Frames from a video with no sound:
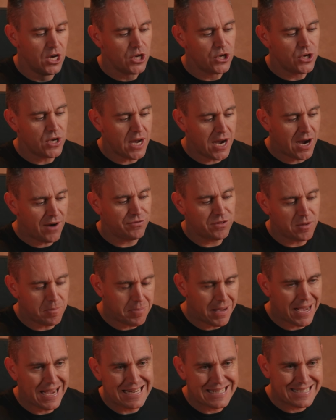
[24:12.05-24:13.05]
you have to
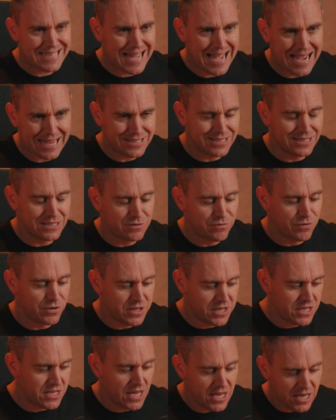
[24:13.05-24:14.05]
pay taxes for
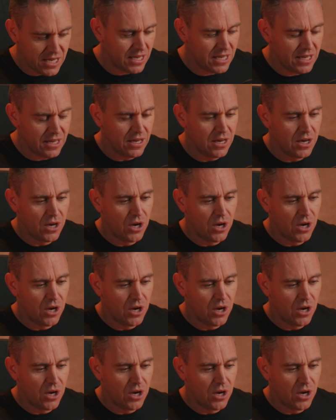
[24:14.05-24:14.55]
the year